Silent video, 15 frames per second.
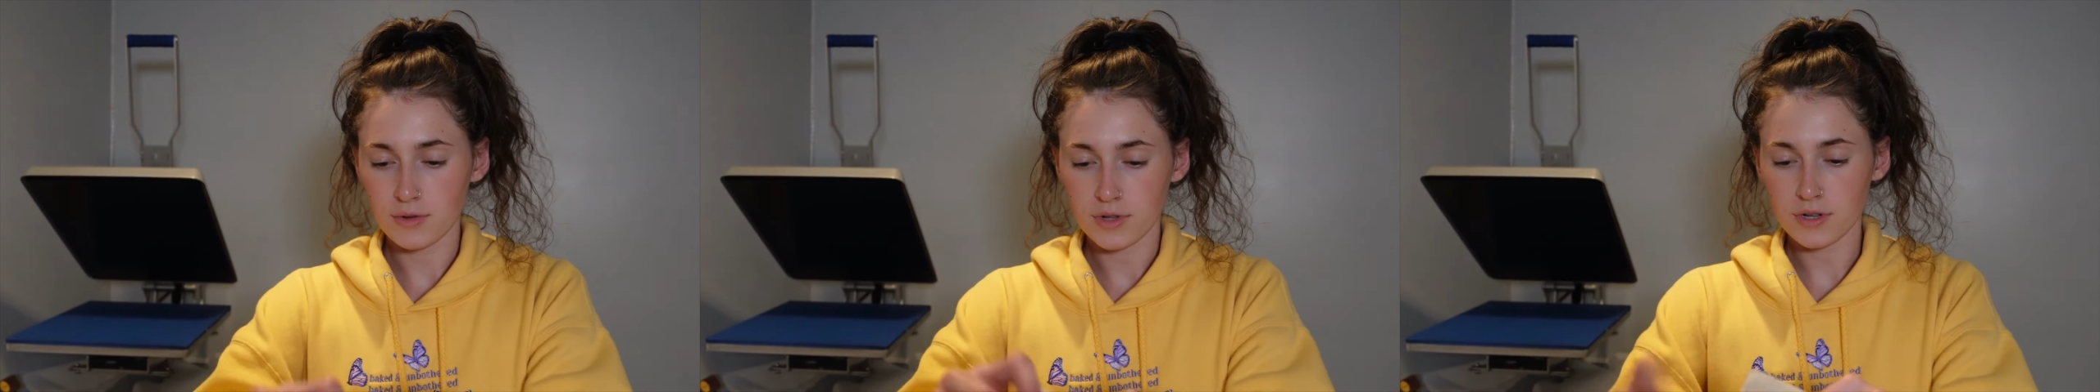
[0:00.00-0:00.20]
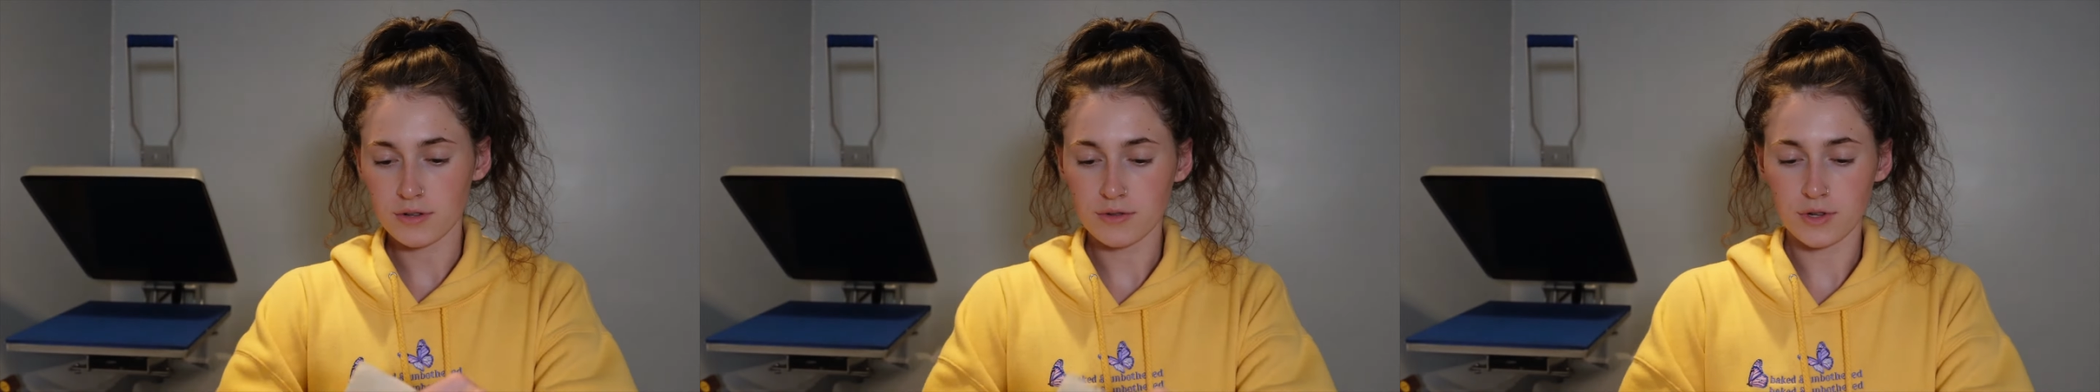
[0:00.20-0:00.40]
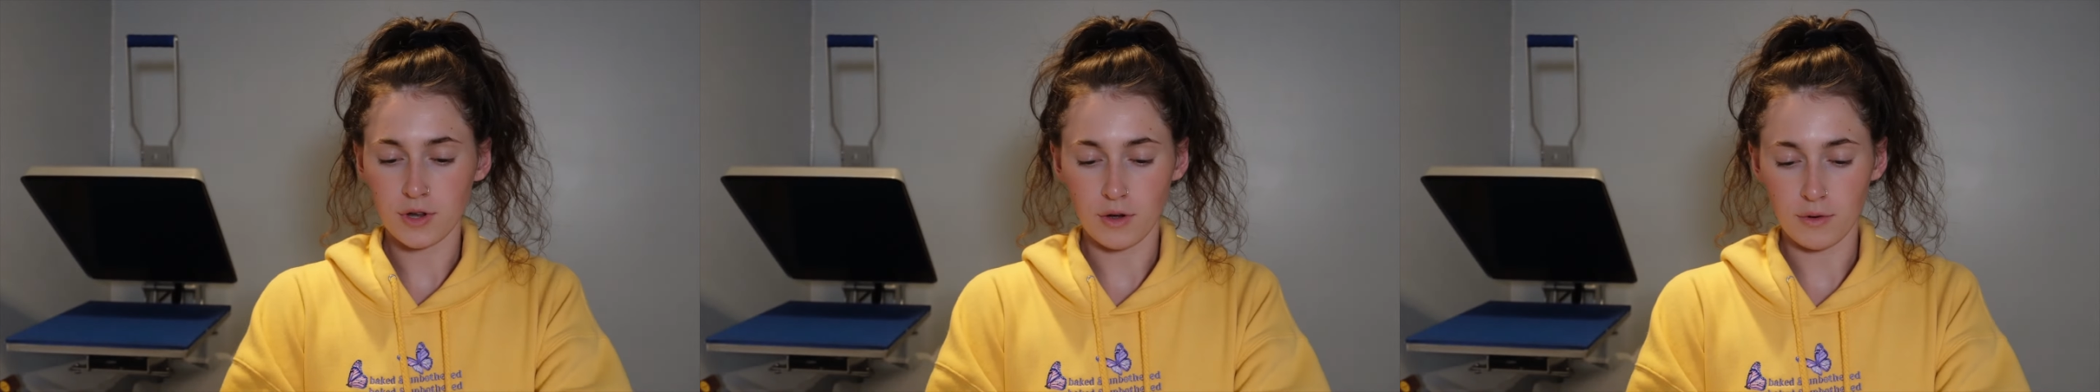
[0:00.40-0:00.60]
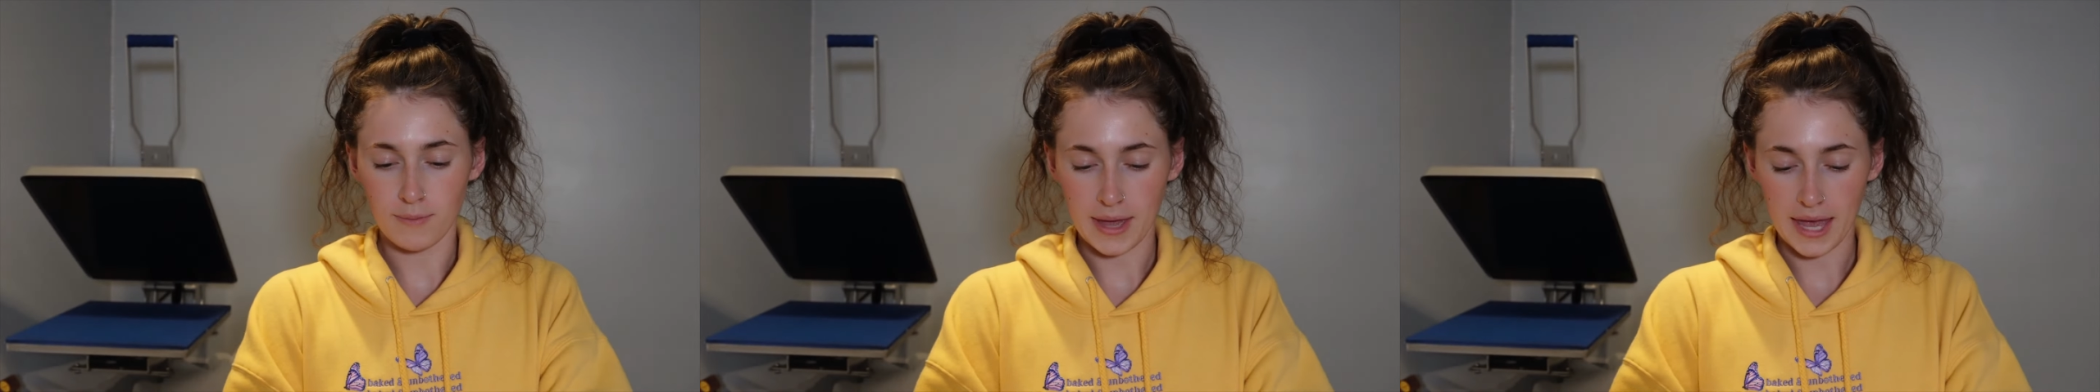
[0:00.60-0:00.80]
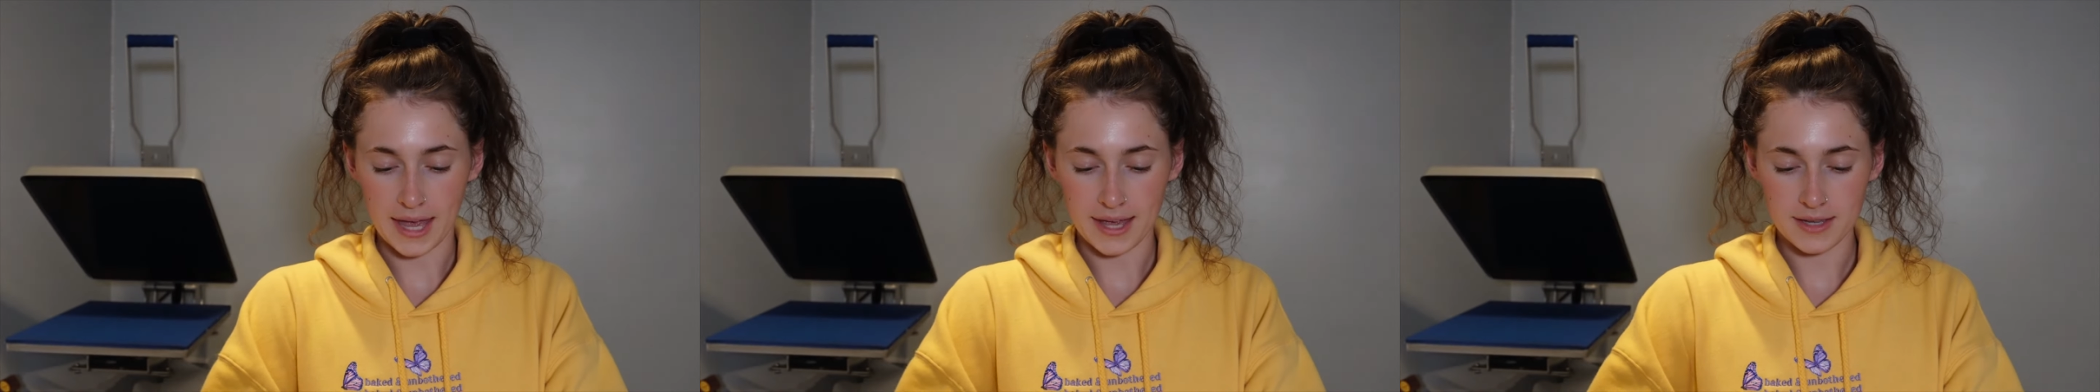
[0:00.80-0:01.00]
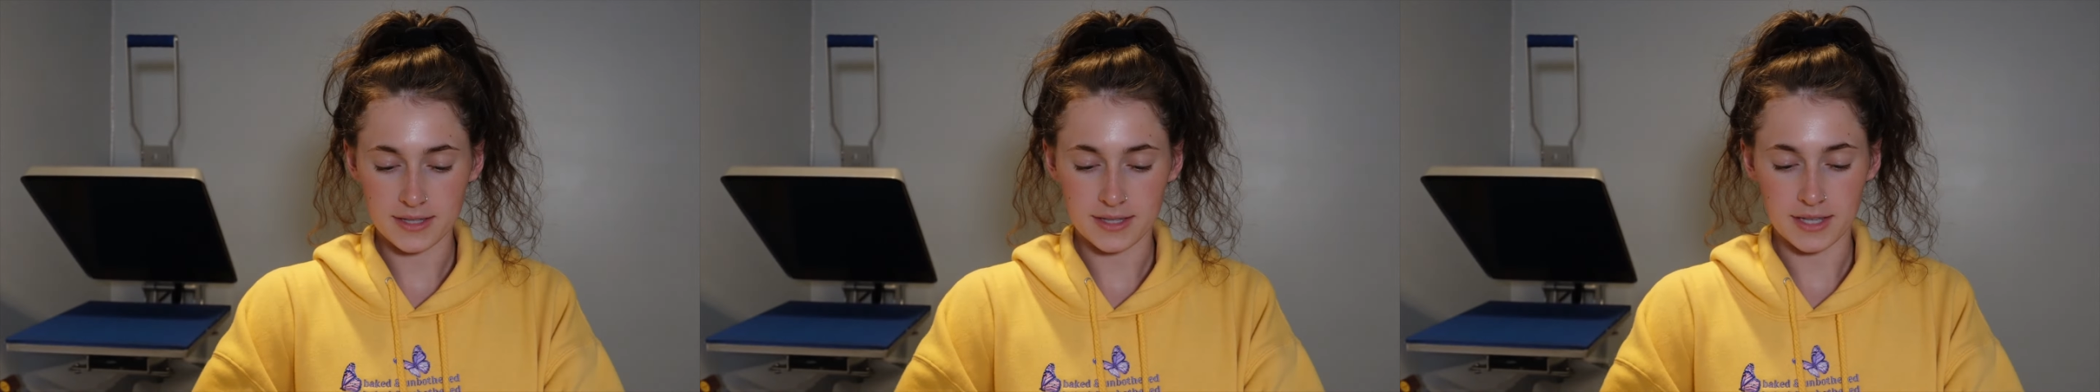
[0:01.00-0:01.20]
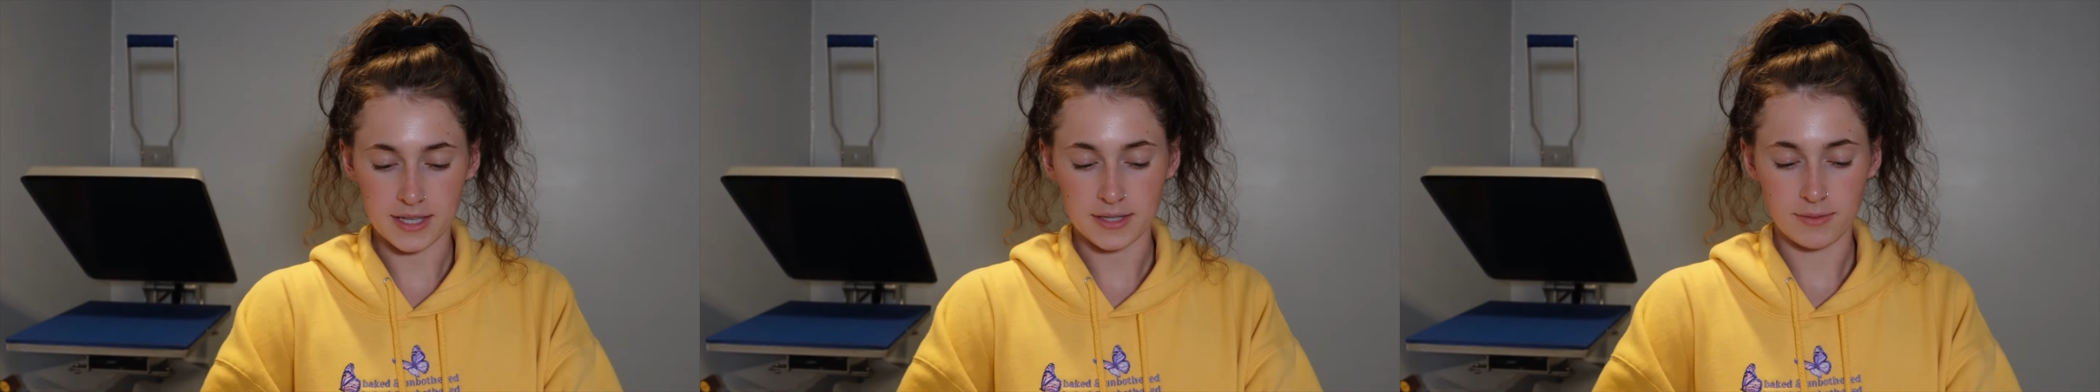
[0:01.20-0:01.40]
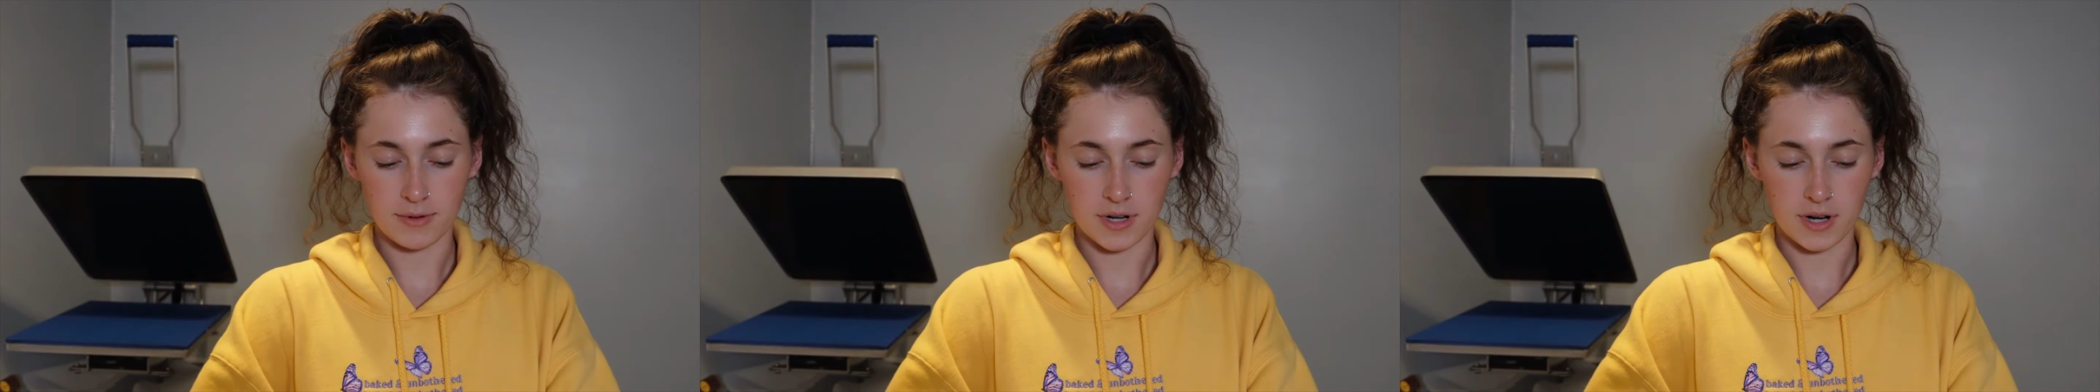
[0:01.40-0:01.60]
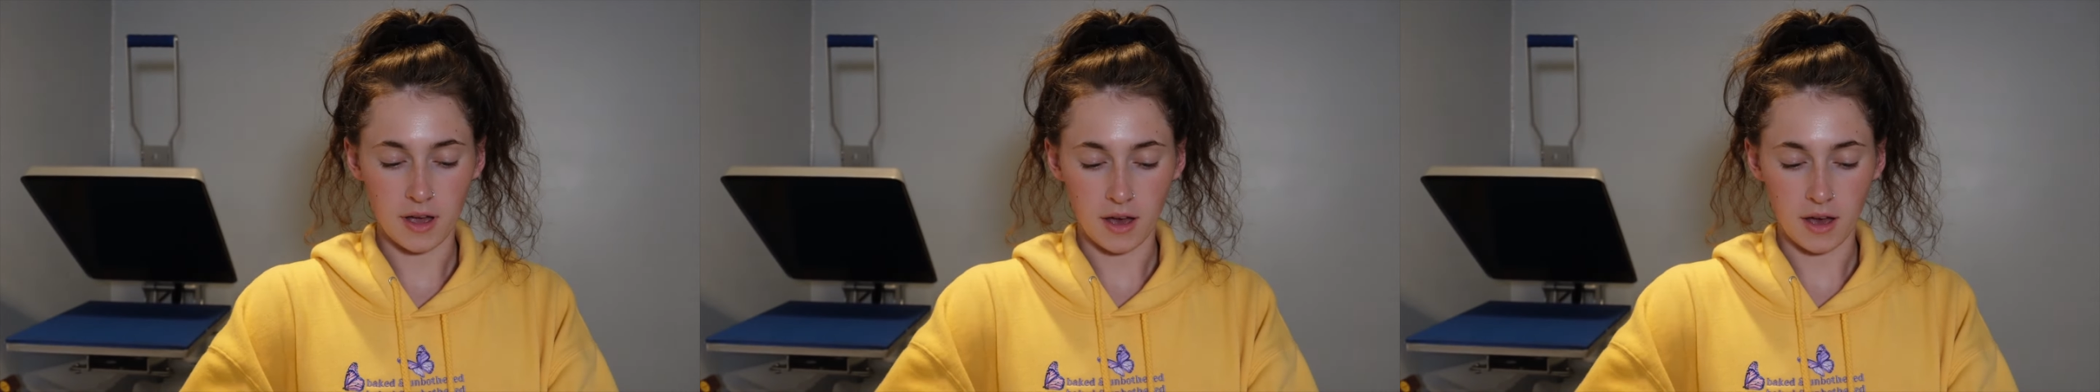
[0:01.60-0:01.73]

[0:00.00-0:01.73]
little tote bags. This one,